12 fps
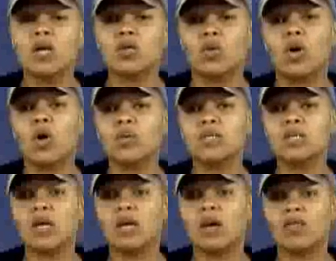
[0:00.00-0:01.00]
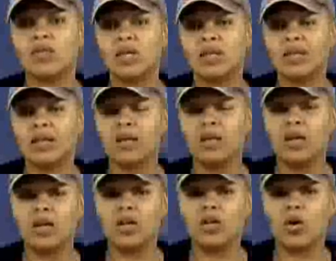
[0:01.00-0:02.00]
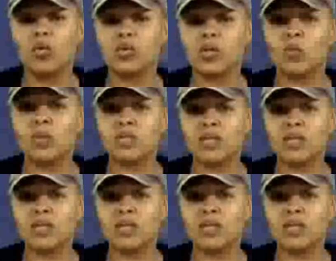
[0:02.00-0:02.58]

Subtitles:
Don't always take everything that someone